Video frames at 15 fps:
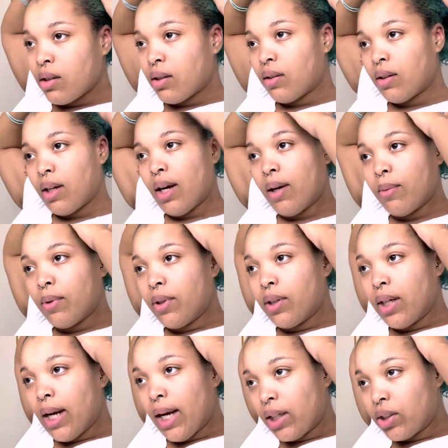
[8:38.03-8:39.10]
So now we're
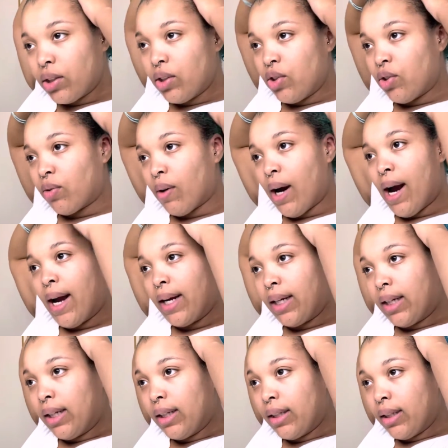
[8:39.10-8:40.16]
going to actually try
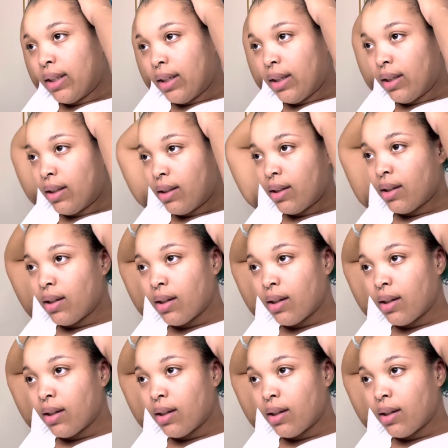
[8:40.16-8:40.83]
and get the